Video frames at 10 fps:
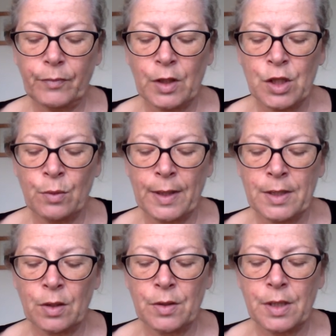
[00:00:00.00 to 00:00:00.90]
She
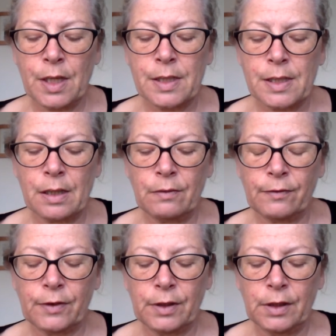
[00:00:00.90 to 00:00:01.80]
went on to
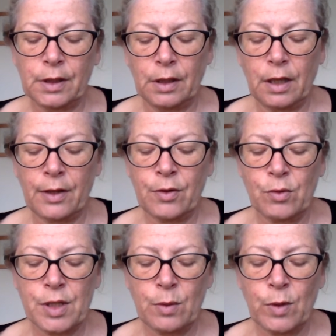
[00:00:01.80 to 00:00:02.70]
herself. "I
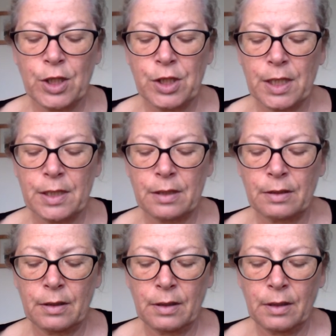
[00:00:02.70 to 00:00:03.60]
thought he wished it.
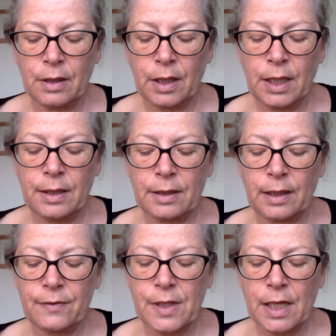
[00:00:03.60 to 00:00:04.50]

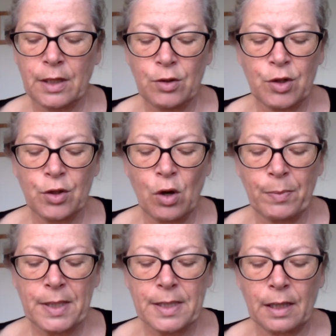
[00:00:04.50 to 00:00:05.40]
Heathcliff, dear, you should not
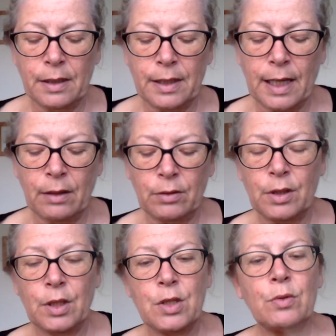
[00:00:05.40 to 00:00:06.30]
be sullen now.
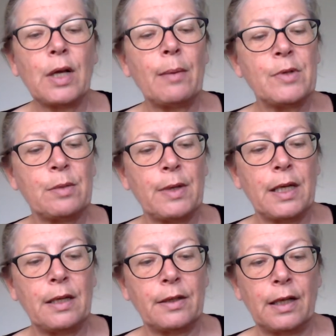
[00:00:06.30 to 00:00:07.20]
Do come to me,
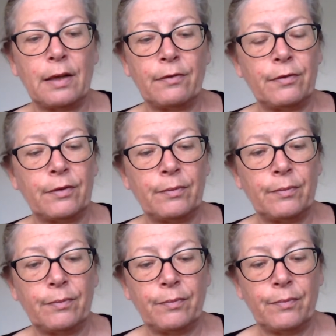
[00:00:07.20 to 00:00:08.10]
Heathcliff."
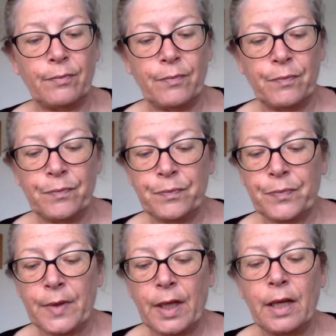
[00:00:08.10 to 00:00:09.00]

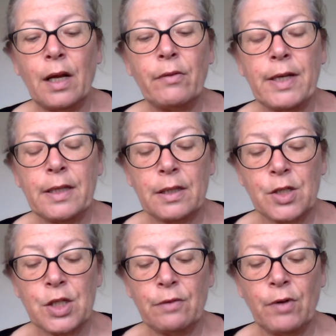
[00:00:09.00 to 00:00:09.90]
In her eagerness
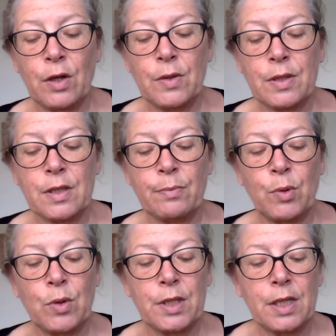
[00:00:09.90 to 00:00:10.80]
she rose and
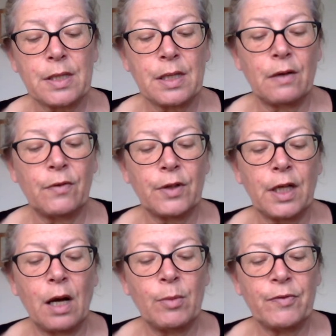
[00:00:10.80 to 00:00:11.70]
supported herself on the
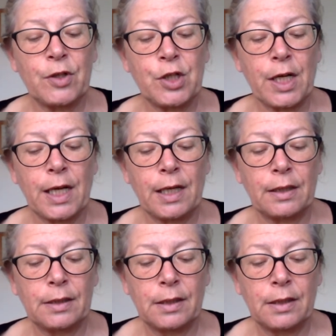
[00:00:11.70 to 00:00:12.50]
arm of the chair.